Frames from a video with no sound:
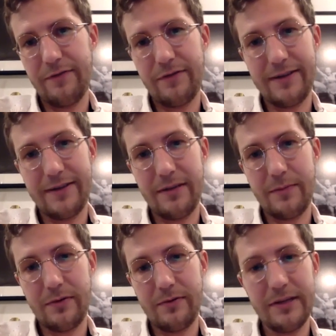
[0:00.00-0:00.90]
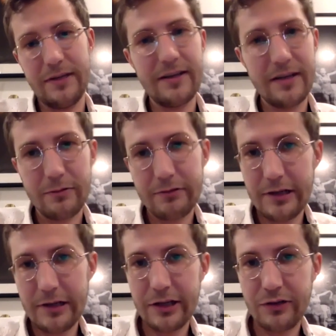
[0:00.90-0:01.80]
for example, in a neighborhood
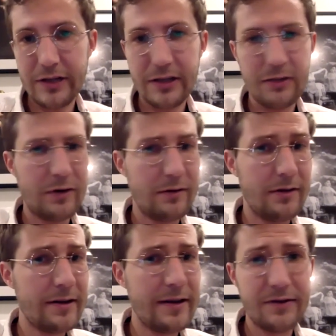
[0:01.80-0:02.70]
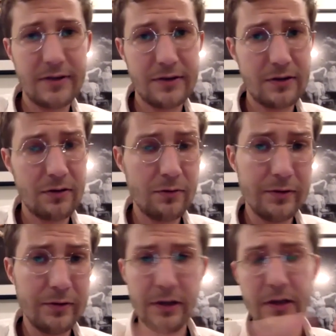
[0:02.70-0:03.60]
like Trenton, where a lot of the houses are old,
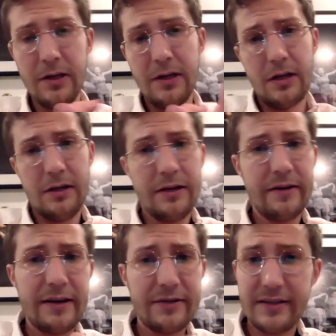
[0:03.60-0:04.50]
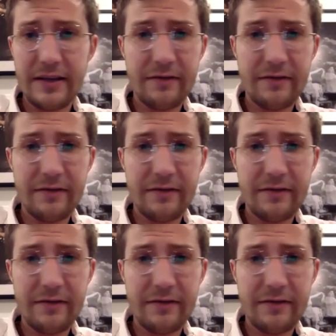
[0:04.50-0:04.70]
a lot of the houses have